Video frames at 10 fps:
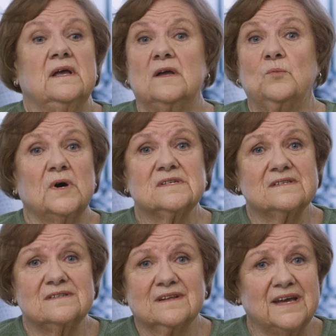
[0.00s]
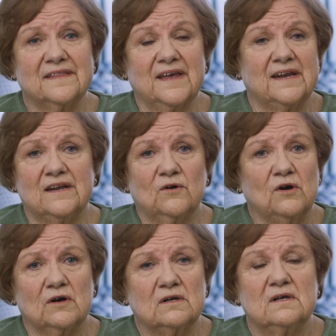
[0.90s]
it wasn't like that at
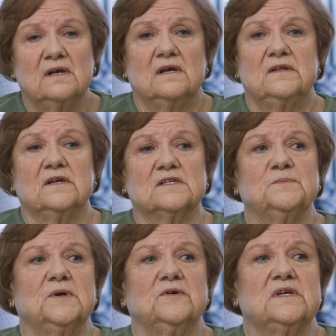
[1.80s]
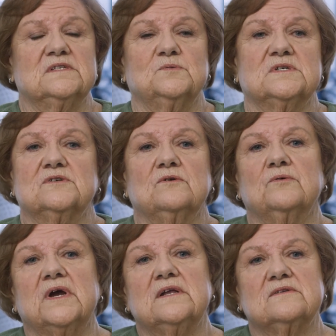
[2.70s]
all. The experience was so
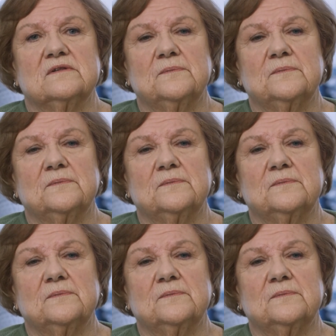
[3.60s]
great to the